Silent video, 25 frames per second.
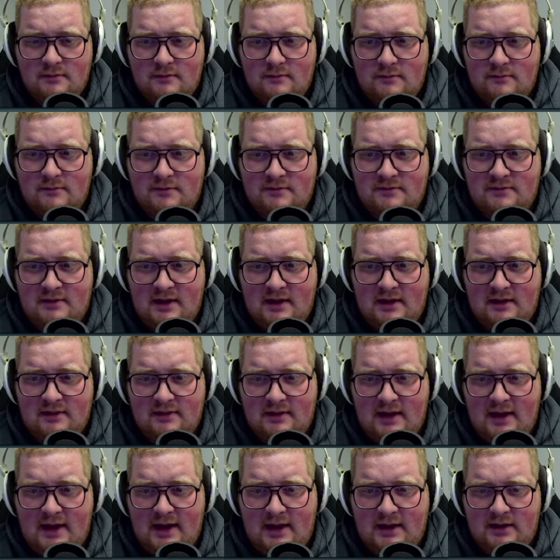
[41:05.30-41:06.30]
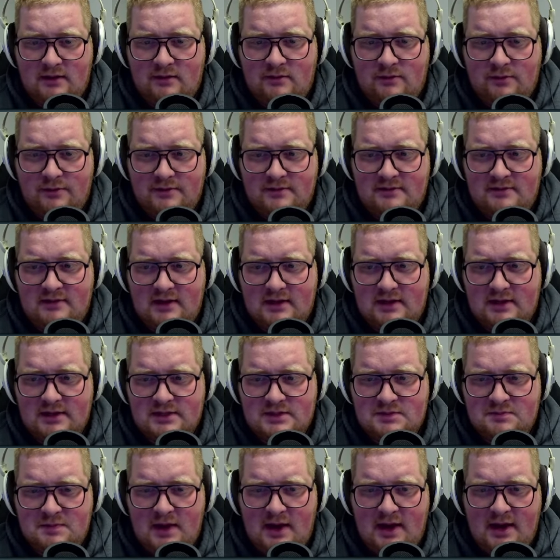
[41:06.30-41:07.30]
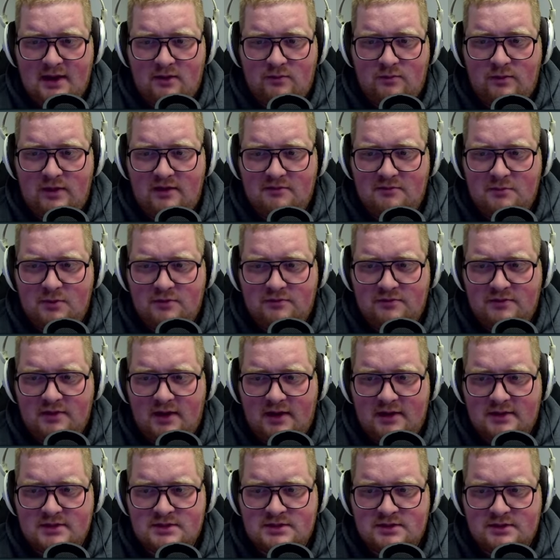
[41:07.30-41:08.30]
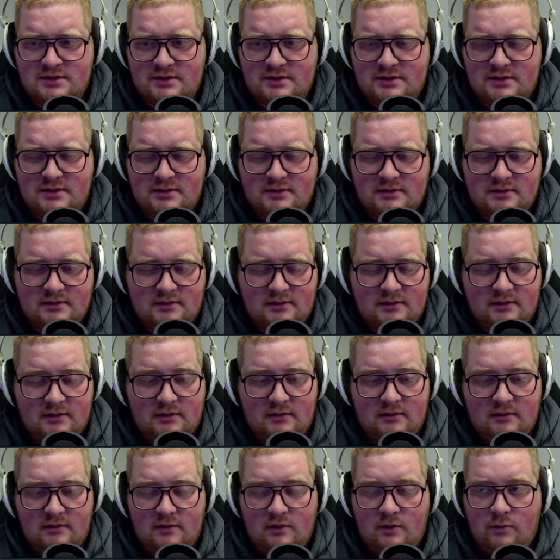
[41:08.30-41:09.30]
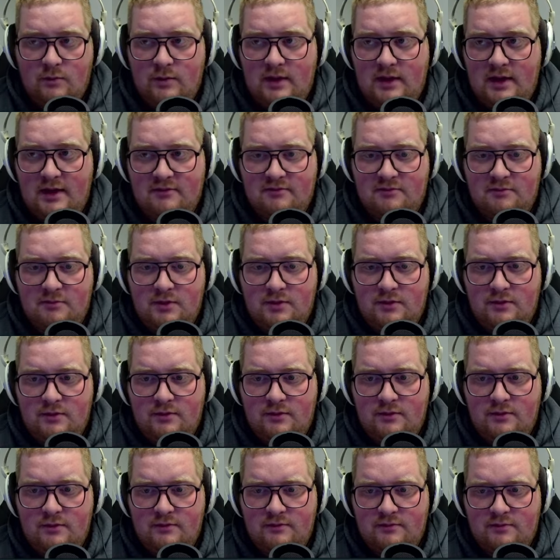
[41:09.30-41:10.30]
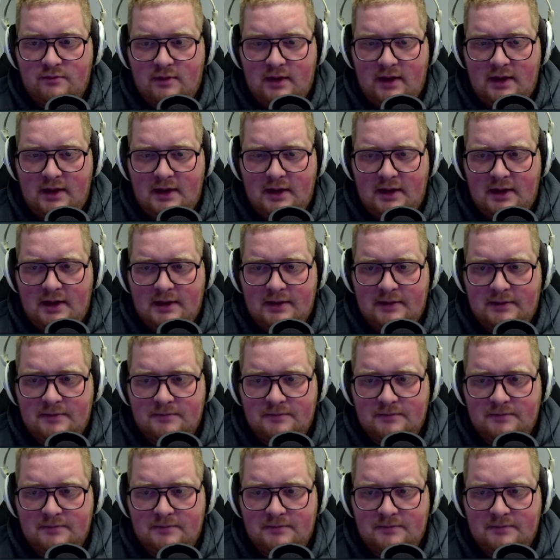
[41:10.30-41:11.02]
We'll take that. Golden Ticket is back. We have moved on, sir. We have moved right on.